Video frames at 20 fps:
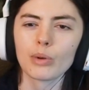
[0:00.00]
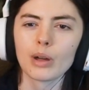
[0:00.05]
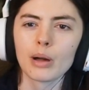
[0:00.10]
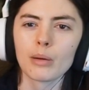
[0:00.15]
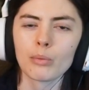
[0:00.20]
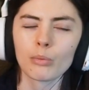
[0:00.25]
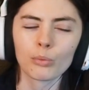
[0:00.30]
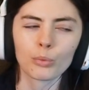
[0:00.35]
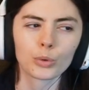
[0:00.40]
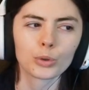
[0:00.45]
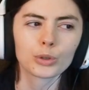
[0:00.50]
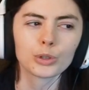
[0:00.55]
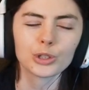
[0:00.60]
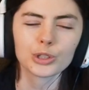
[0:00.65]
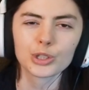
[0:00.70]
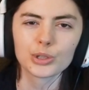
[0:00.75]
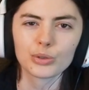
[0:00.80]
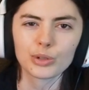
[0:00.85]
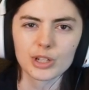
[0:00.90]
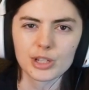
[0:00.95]

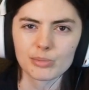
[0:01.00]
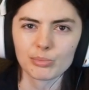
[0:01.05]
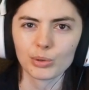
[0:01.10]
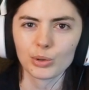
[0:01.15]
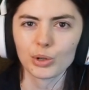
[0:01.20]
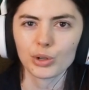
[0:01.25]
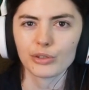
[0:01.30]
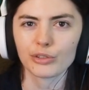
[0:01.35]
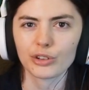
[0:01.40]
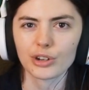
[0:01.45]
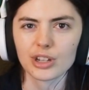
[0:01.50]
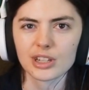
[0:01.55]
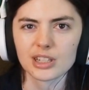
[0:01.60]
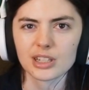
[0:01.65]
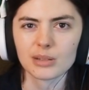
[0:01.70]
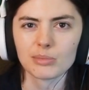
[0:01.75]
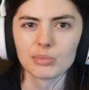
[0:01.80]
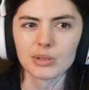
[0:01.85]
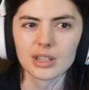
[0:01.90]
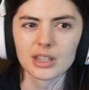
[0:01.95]
world to explore for us
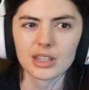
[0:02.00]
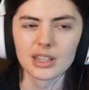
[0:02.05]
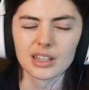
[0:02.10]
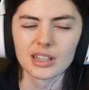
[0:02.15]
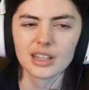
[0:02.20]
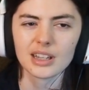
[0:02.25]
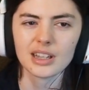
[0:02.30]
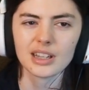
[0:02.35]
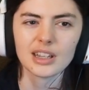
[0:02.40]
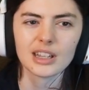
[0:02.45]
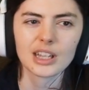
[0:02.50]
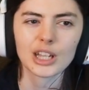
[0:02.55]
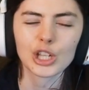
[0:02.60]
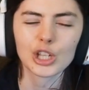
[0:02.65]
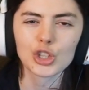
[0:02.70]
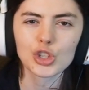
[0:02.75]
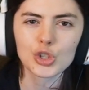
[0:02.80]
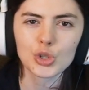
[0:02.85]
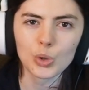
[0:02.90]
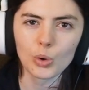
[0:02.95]
to be
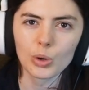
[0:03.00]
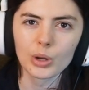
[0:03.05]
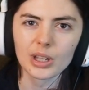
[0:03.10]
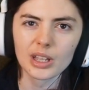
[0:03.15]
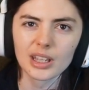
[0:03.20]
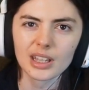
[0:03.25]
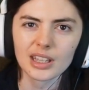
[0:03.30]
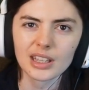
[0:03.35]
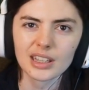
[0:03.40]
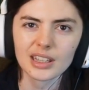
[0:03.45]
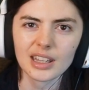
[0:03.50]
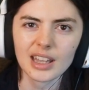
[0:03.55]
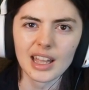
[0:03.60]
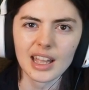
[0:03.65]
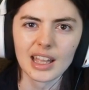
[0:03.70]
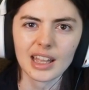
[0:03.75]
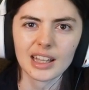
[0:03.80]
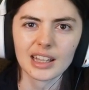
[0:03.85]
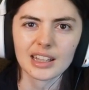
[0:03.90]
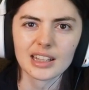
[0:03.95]
enjoying
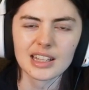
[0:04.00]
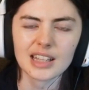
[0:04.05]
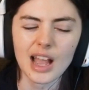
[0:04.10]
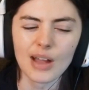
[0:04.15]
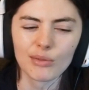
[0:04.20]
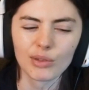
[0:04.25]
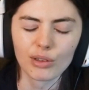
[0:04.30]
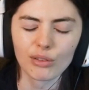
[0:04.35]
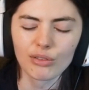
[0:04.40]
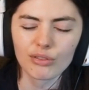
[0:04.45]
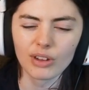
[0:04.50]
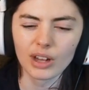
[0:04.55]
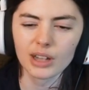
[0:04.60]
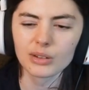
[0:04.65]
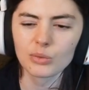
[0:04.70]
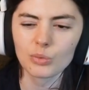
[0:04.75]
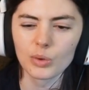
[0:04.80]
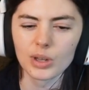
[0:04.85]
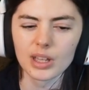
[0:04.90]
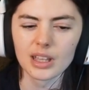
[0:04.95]
and having
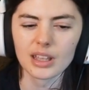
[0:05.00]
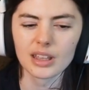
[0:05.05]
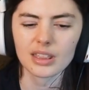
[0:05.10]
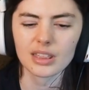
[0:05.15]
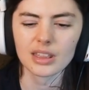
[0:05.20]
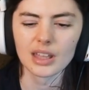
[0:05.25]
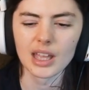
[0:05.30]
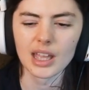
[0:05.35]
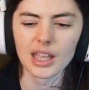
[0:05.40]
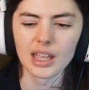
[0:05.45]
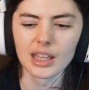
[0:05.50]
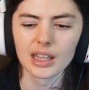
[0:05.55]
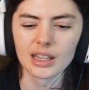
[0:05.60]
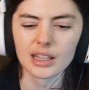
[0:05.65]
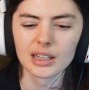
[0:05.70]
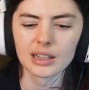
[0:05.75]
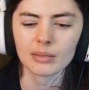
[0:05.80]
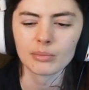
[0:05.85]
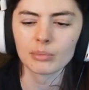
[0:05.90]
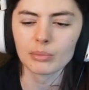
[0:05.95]
fun with
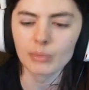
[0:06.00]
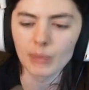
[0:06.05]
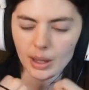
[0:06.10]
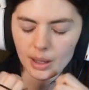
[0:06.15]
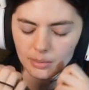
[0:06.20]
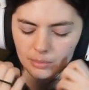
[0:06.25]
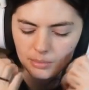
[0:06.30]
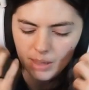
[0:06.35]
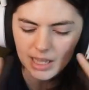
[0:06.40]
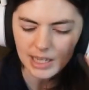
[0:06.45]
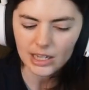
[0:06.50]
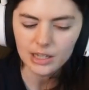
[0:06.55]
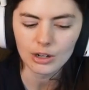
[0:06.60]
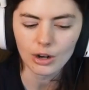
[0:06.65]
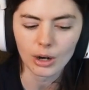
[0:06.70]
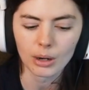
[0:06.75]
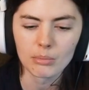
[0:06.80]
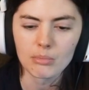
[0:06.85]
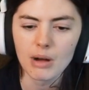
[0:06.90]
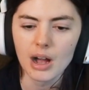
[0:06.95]
and making
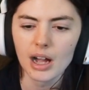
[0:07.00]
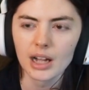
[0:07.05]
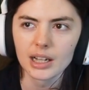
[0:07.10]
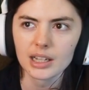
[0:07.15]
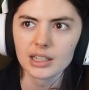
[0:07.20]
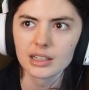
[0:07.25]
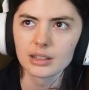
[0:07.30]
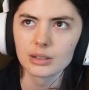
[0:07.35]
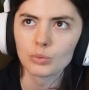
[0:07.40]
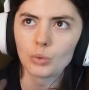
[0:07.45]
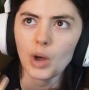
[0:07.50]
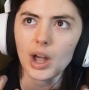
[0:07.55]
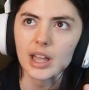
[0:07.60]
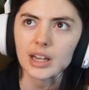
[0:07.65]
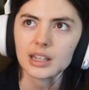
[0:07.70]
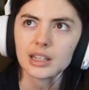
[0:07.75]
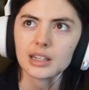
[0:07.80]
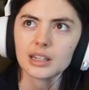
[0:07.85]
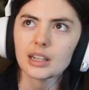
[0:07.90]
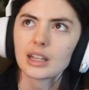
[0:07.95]
our mind
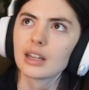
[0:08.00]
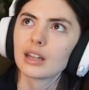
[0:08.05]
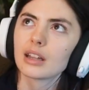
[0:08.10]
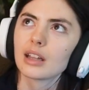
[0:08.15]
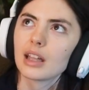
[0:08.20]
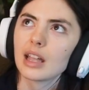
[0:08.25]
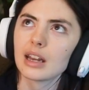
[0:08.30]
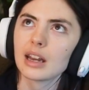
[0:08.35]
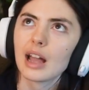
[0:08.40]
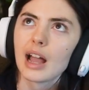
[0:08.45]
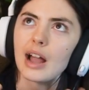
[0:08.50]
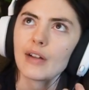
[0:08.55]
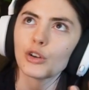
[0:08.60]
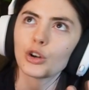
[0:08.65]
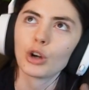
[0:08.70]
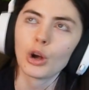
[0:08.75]
widen and have our